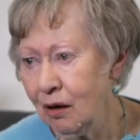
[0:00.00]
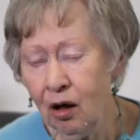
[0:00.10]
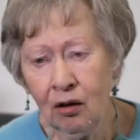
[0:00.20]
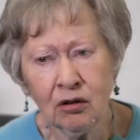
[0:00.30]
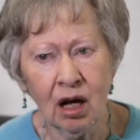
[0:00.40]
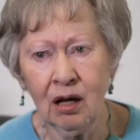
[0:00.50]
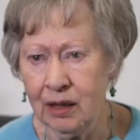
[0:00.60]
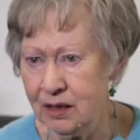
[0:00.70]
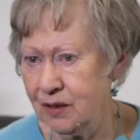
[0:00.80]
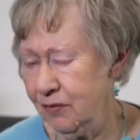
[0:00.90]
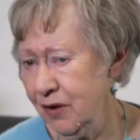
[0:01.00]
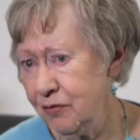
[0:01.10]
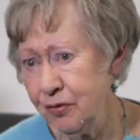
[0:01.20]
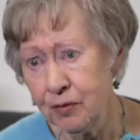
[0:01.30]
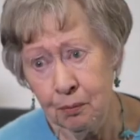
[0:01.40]
all kinds of
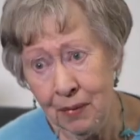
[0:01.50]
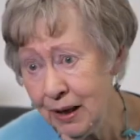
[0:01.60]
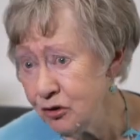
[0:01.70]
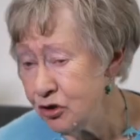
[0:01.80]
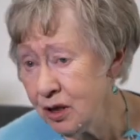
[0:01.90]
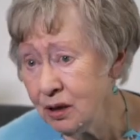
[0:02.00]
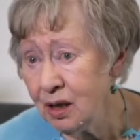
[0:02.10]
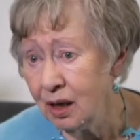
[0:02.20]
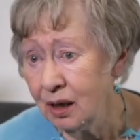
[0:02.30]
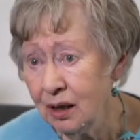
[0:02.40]
information,